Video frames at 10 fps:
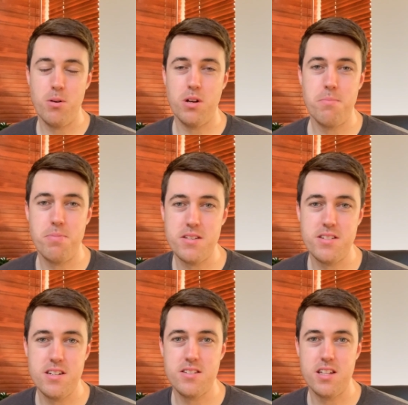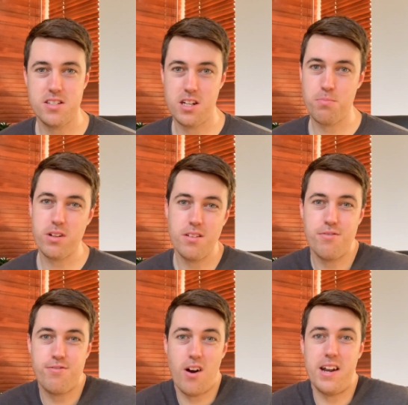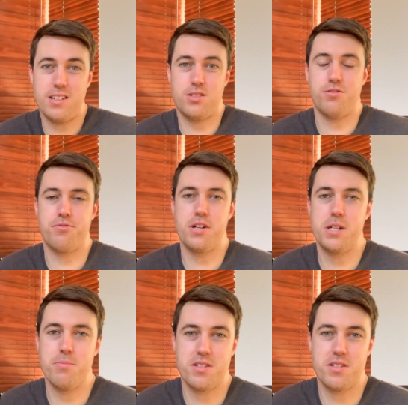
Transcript: build a business that's gonna bring them financial freedom,